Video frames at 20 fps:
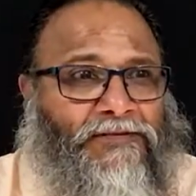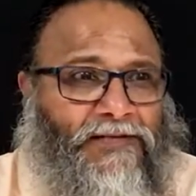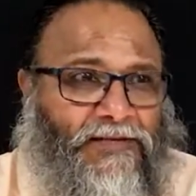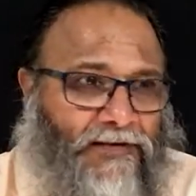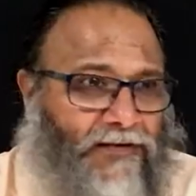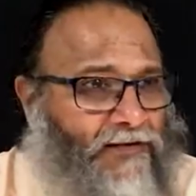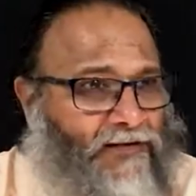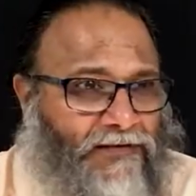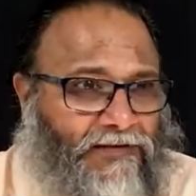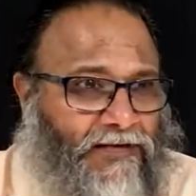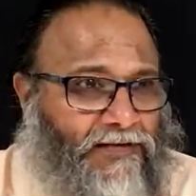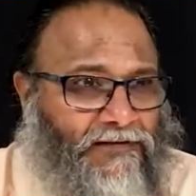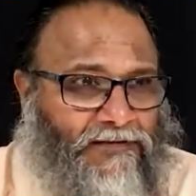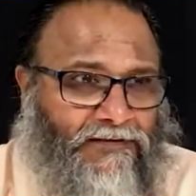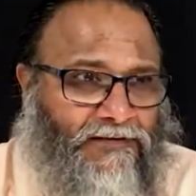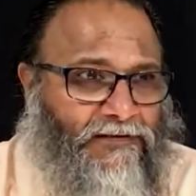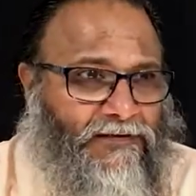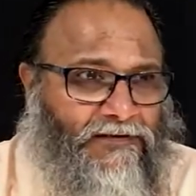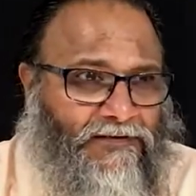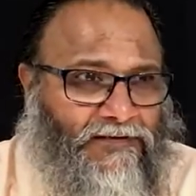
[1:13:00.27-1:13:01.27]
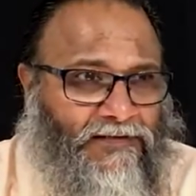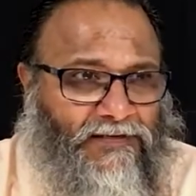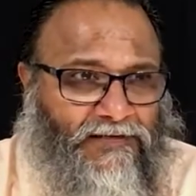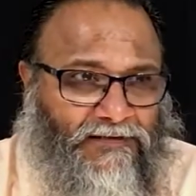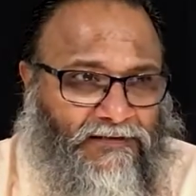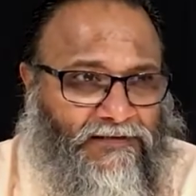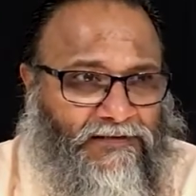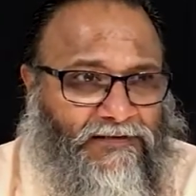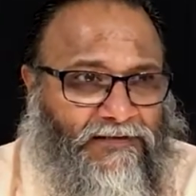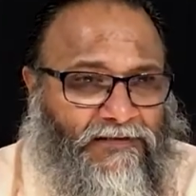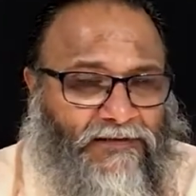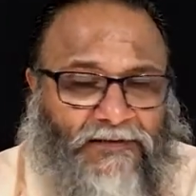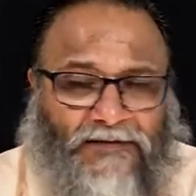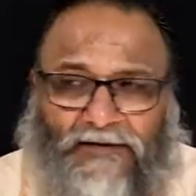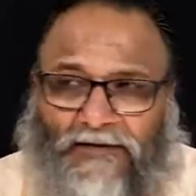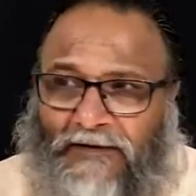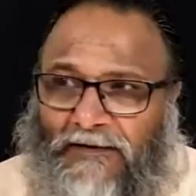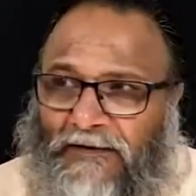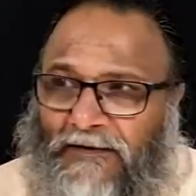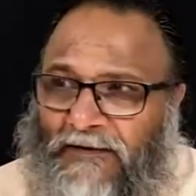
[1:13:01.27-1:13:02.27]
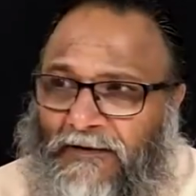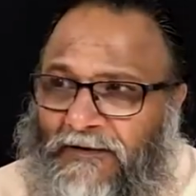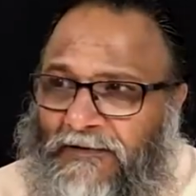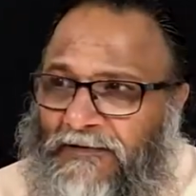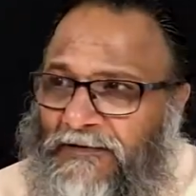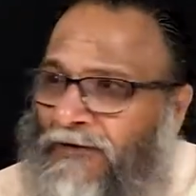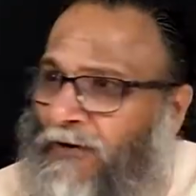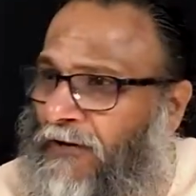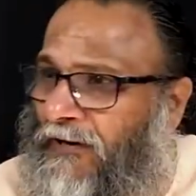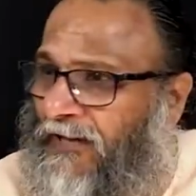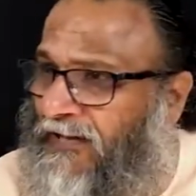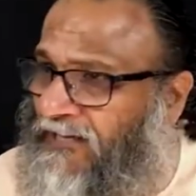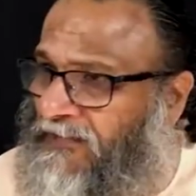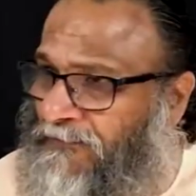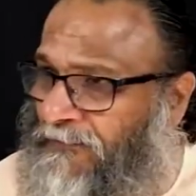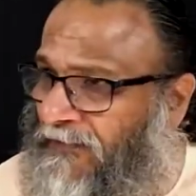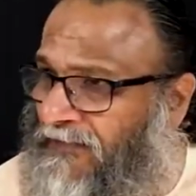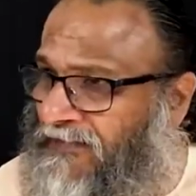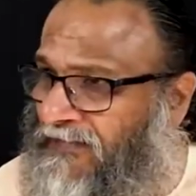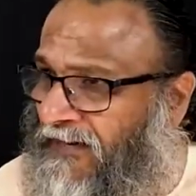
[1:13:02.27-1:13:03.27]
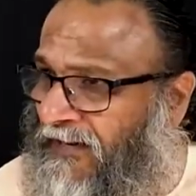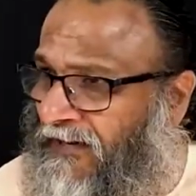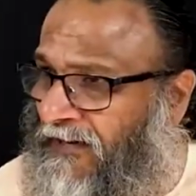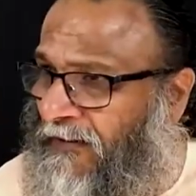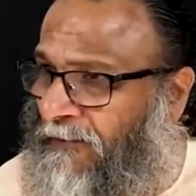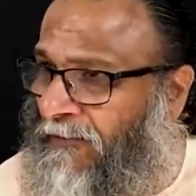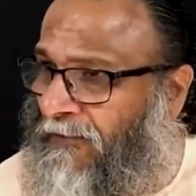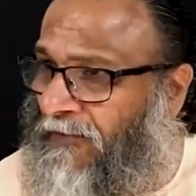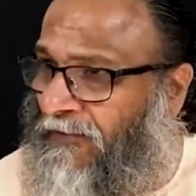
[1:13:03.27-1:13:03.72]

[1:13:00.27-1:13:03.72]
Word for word: ceased. it has ceased. It's not expressing